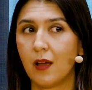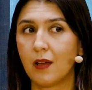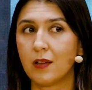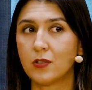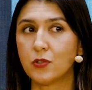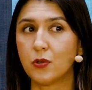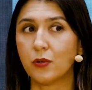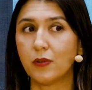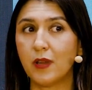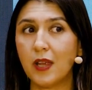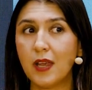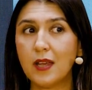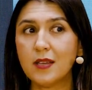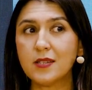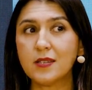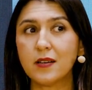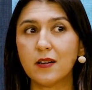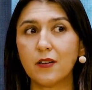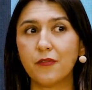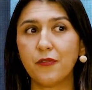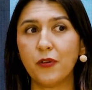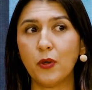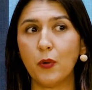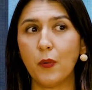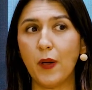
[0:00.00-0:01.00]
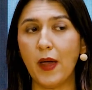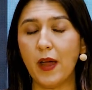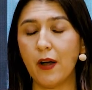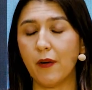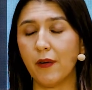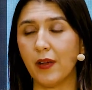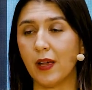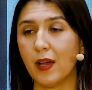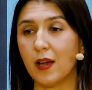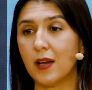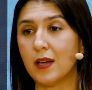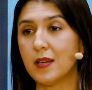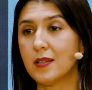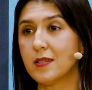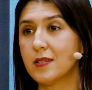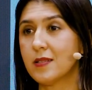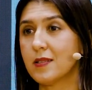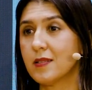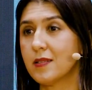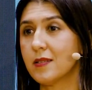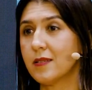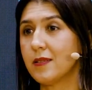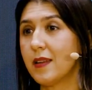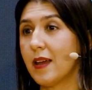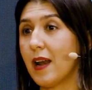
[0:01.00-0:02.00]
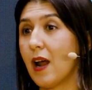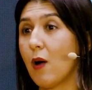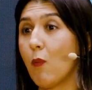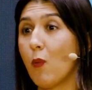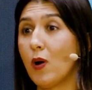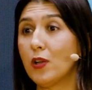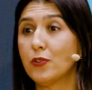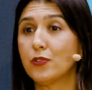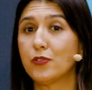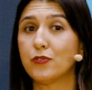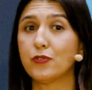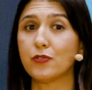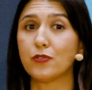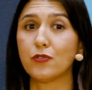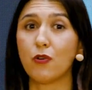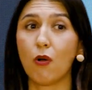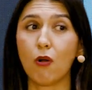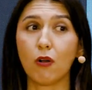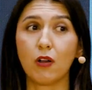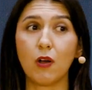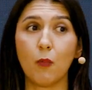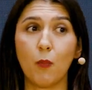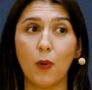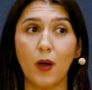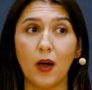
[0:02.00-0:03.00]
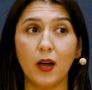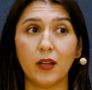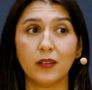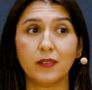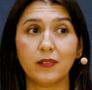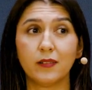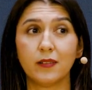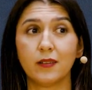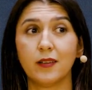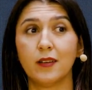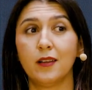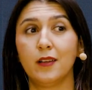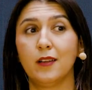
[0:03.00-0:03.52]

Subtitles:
So these are a few areas that I wanted to talk about